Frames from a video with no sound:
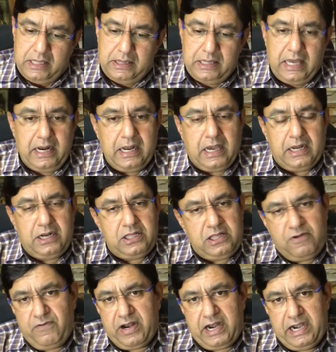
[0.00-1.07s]
Then
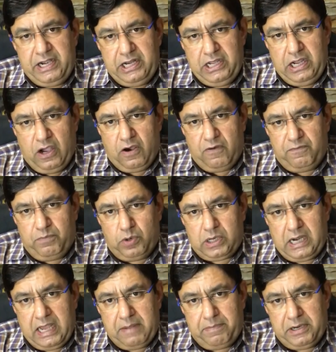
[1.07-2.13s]
another variety of
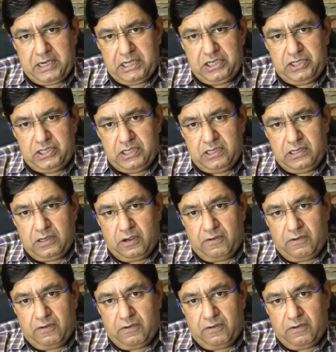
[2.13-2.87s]
portal hypertension,